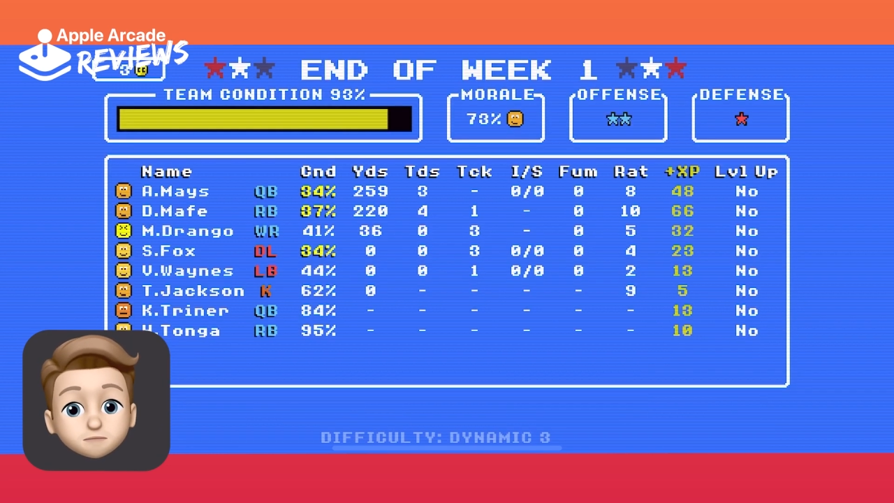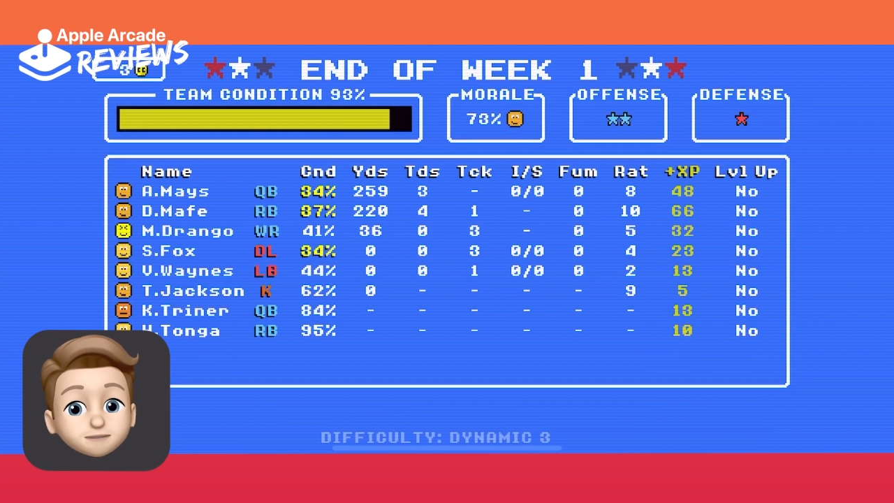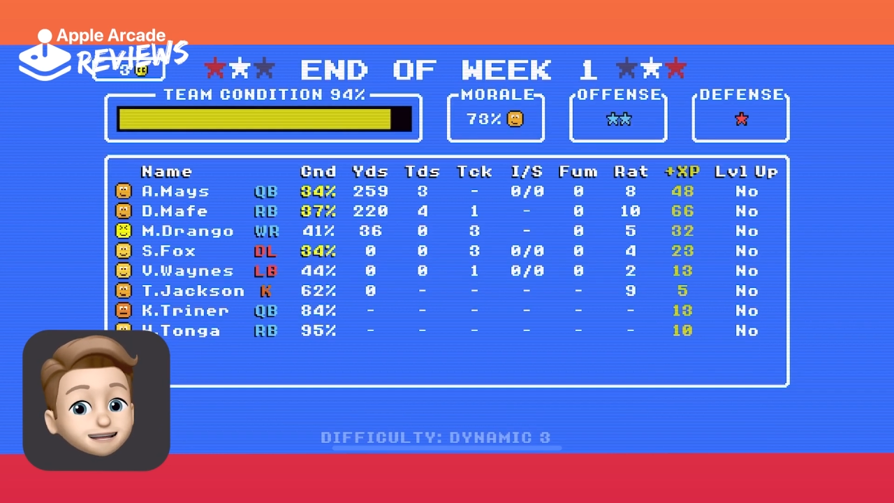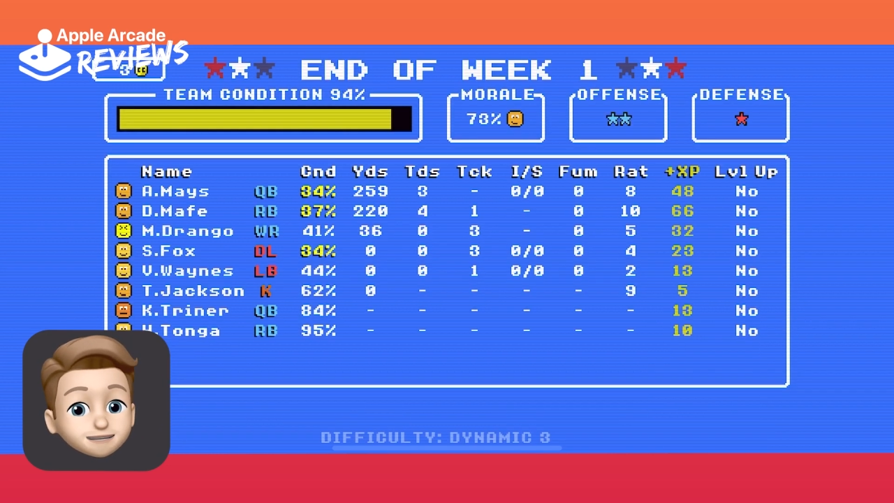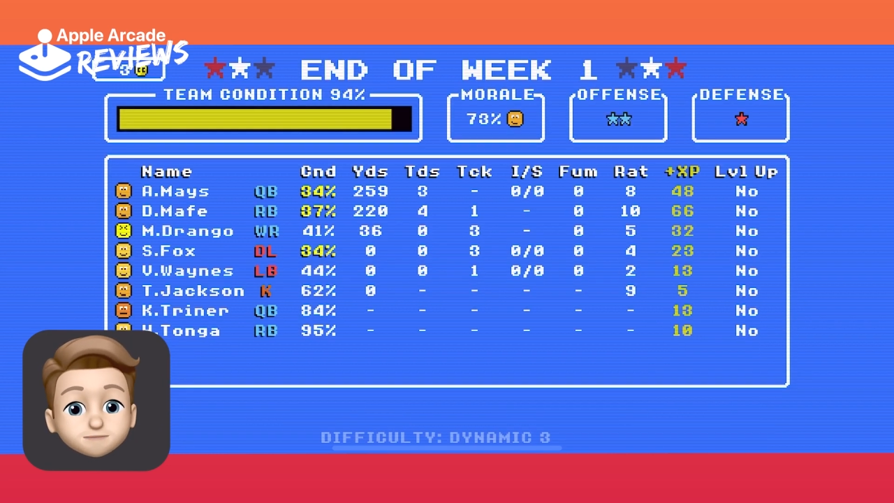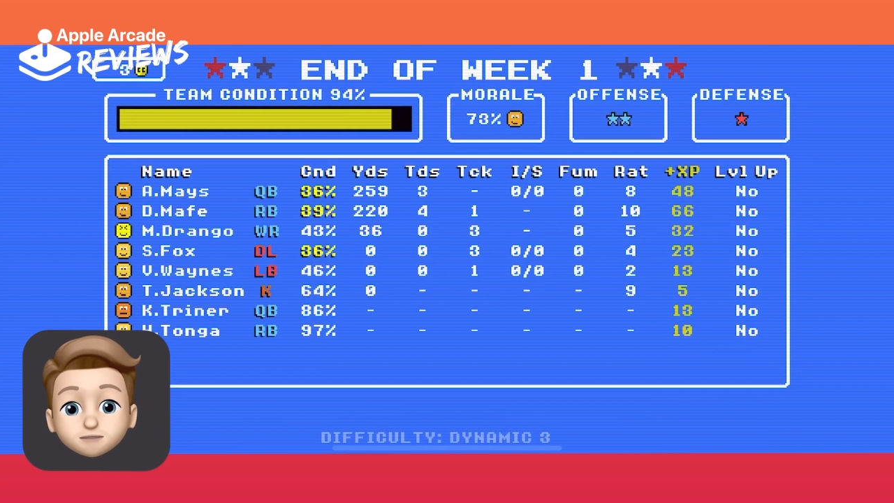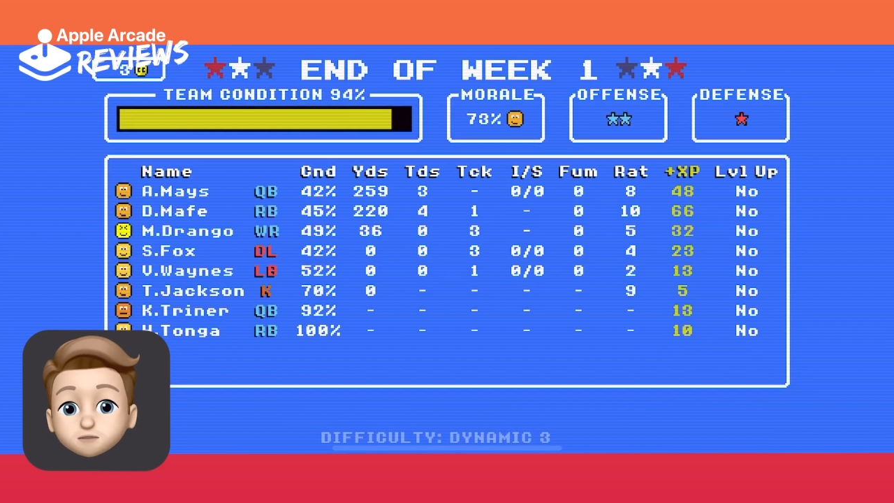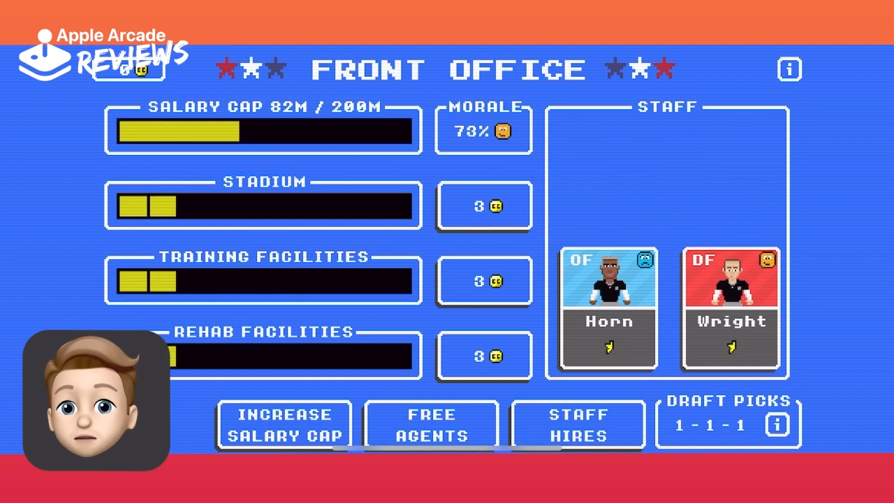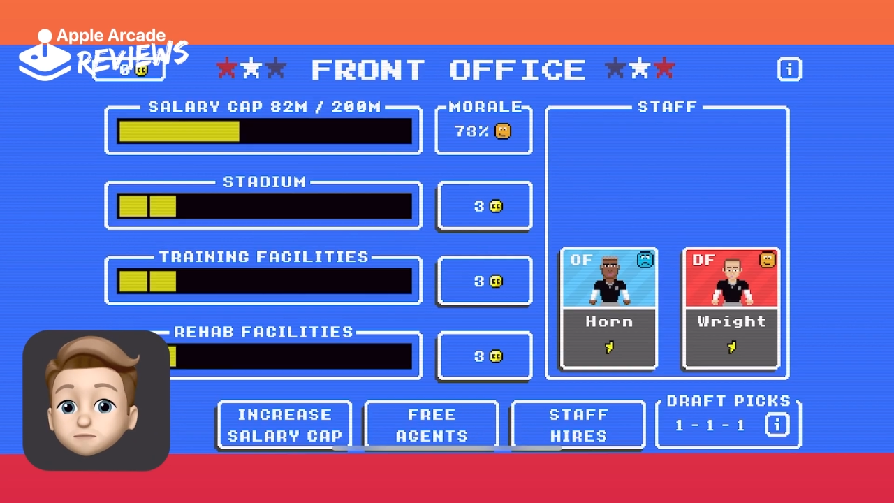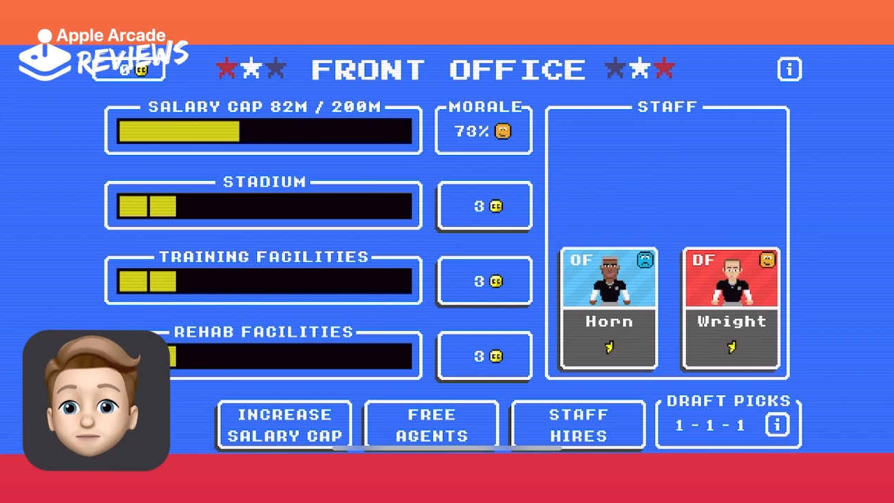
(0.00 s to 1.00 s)
Because if you
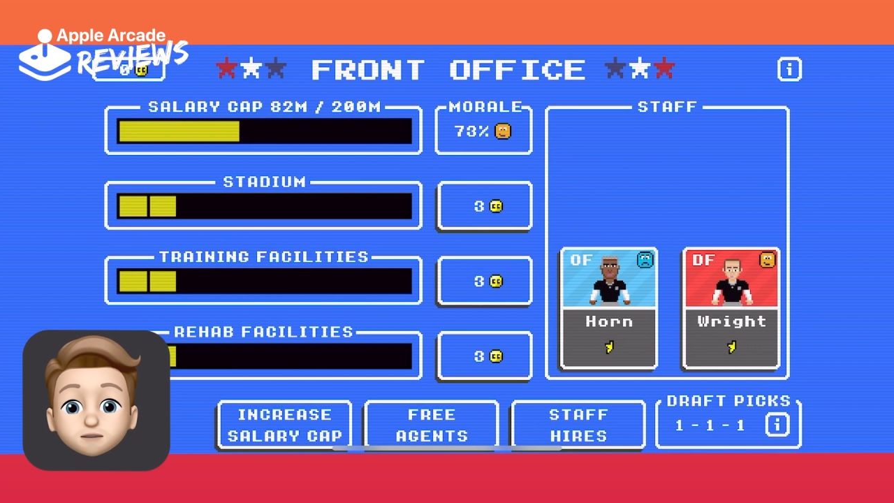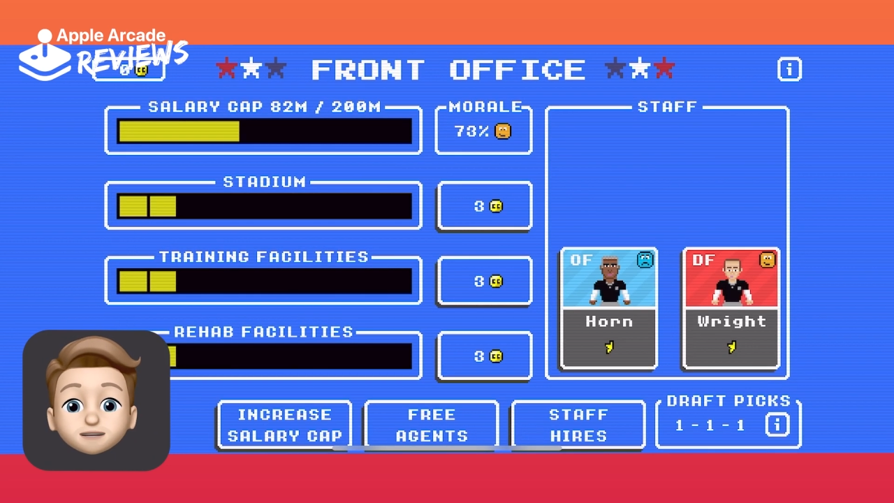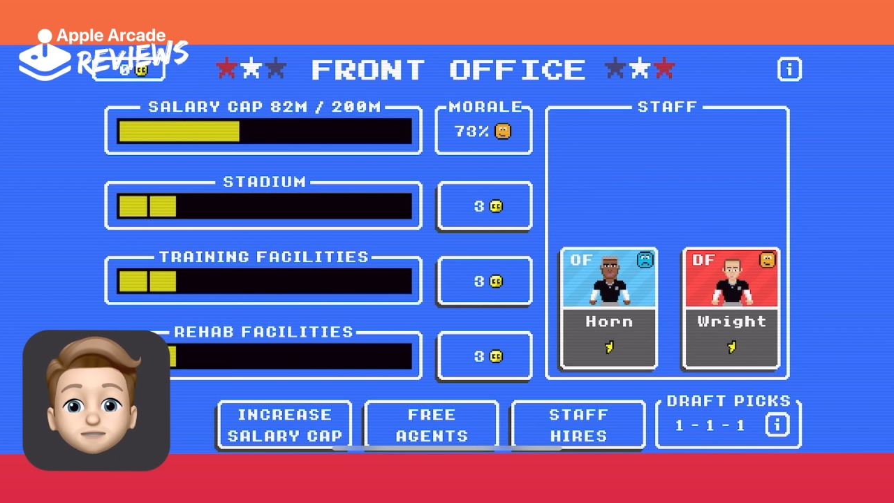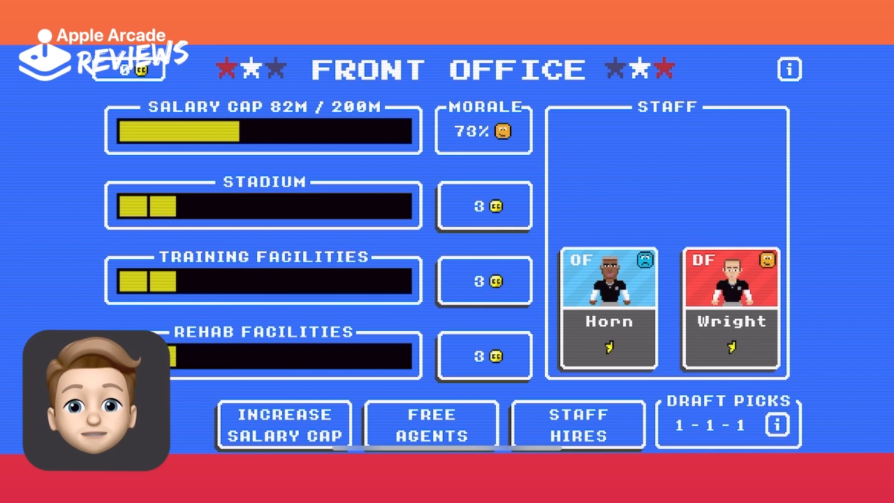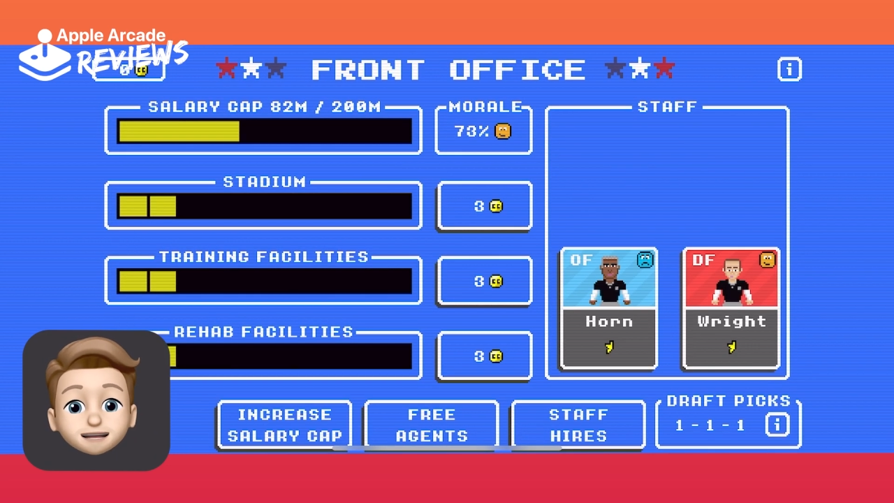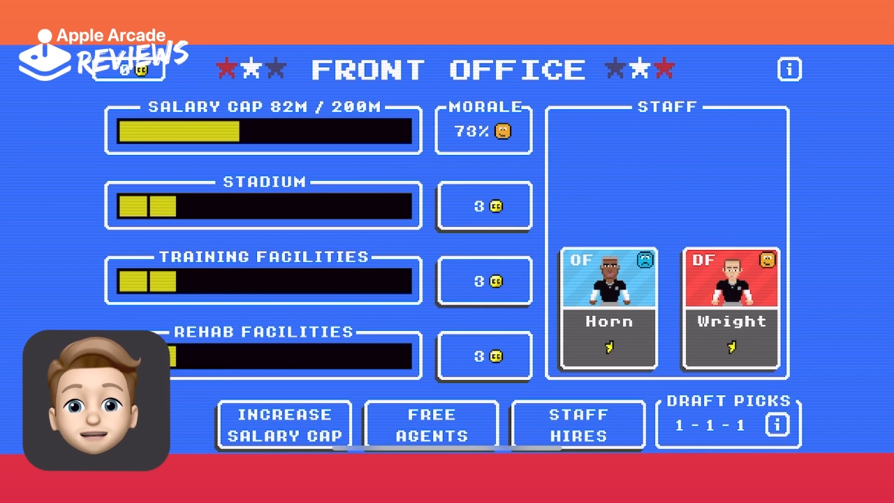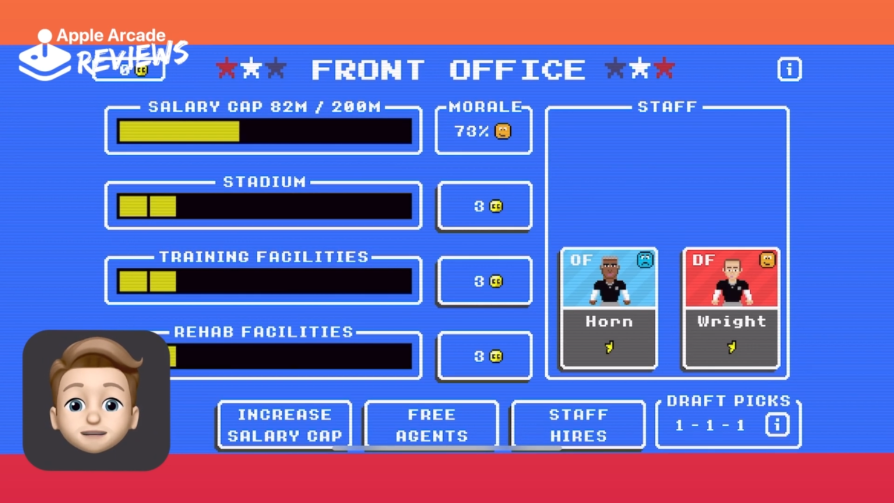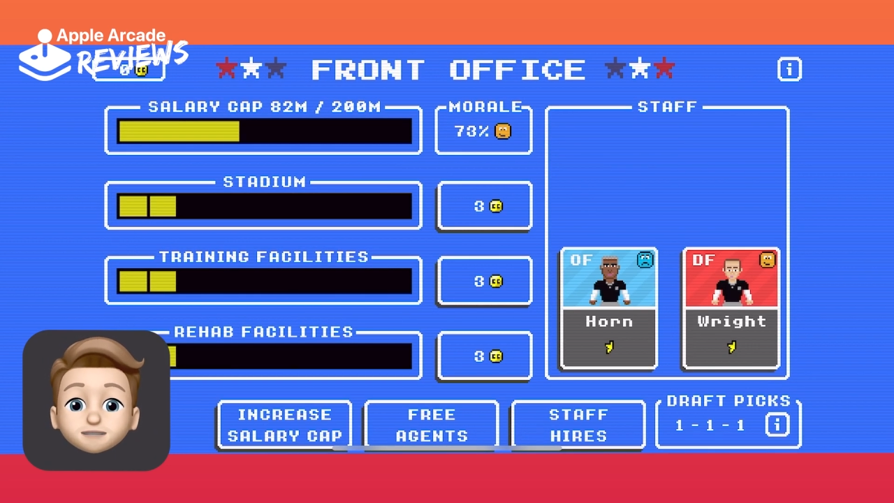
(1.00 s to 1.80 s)
don't focus on getting